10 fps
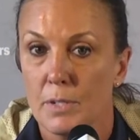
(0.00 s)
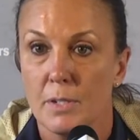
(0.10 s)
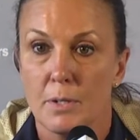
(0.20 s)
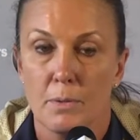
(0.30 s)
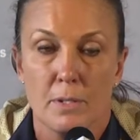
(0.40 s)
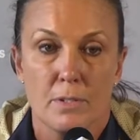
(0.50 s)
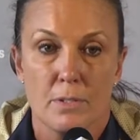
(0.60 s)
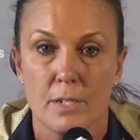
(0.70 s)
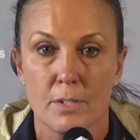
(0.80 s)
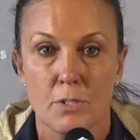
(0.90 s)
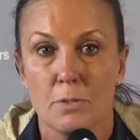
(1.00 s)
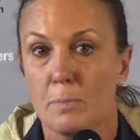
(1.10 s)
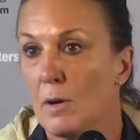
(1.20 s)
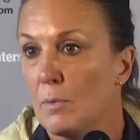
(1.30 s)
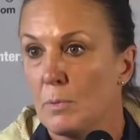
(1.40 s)
go, and she can shoot the
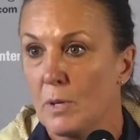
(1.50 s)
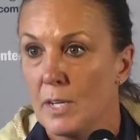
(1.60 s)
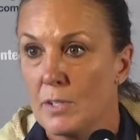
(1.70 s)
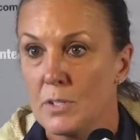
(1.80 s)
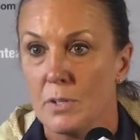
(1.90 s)
ball with range.